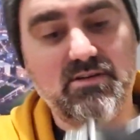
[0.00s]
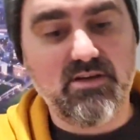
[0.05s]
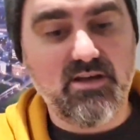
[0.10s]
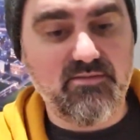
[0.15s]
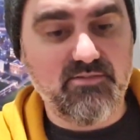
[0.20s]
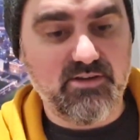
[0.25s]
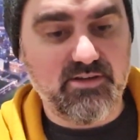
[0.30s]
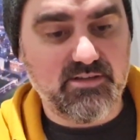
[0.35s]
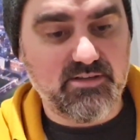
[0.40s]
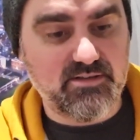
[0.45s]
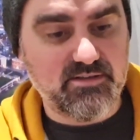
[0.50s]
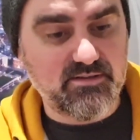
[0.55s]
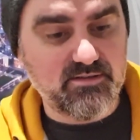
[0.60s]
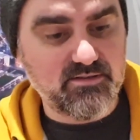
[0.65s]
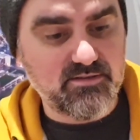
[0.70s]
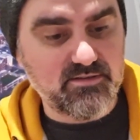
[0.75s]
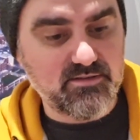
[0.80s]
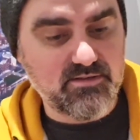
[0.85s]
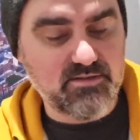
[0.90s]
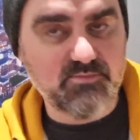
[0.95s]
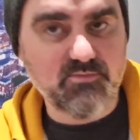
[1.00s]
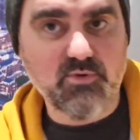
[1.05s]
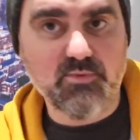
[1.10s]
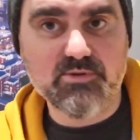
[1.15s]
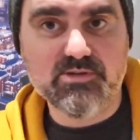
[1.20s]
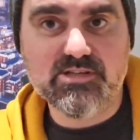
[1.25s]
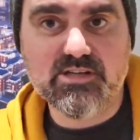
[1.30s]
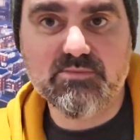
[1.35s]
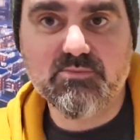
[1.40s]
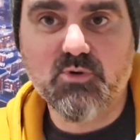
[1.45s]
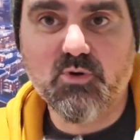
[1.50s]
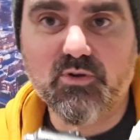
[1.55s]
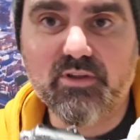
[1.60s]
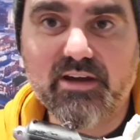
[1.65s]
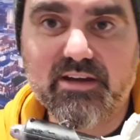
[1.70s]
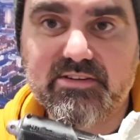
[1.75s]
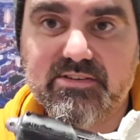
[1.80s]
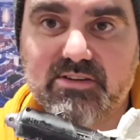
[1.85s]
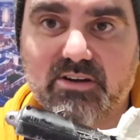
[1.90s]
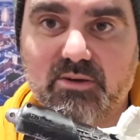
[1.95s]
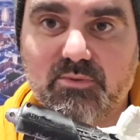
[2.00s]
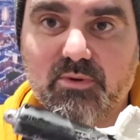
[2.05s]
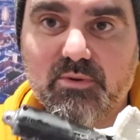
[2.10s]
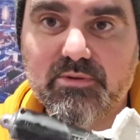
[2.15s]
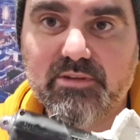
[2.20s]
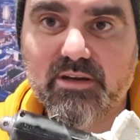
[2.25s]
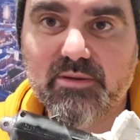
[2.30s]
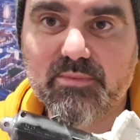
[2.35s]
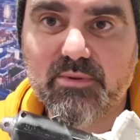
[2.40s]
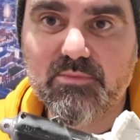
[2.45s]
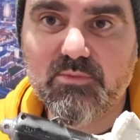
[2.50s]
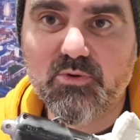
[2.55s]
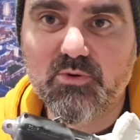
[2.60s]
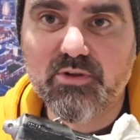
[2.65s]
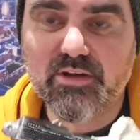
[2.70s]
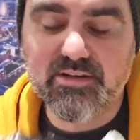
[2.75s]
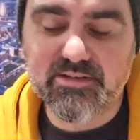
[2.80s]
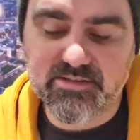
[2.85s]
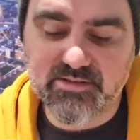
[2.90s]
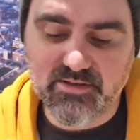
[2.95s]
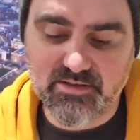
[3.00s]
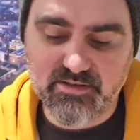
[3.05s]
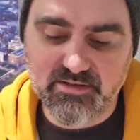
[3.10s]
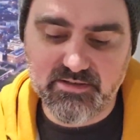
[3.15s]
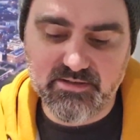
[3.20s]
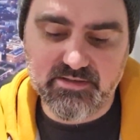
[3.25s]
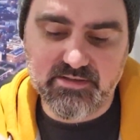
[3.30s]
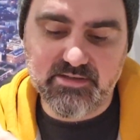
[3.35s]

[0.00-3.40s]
Love it. Probably see it more that side. Probably done a bit more that side.